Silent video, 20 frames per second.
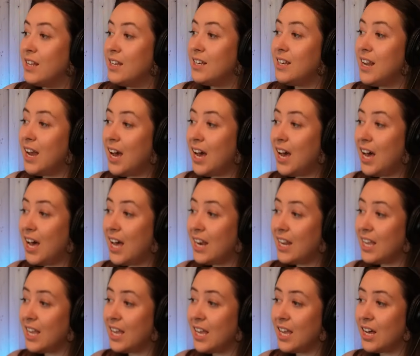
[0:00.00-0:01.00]
Not
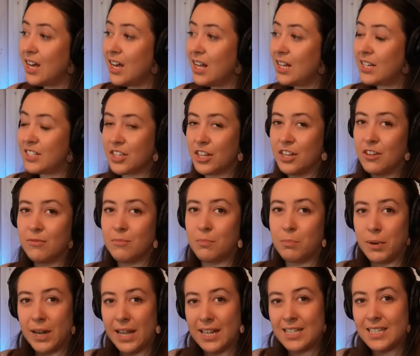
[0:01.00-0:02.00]
heal. He's kind
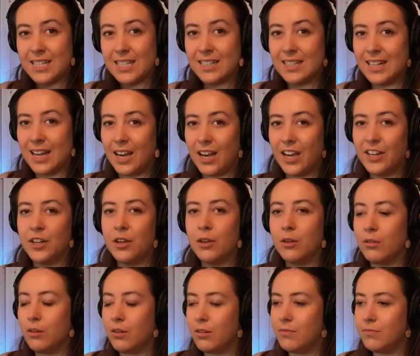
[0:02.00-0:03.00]
of blending that, I
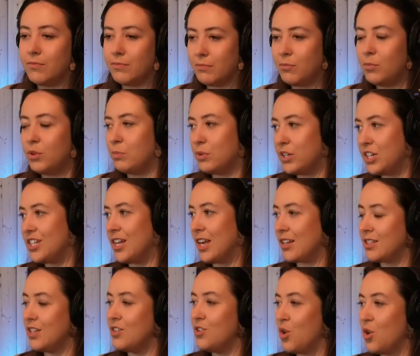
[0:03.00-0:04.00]
know, with a British
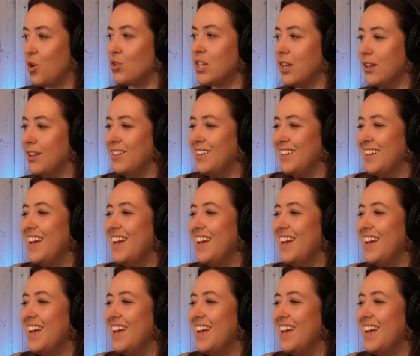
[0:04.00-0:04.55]
accent, not heal.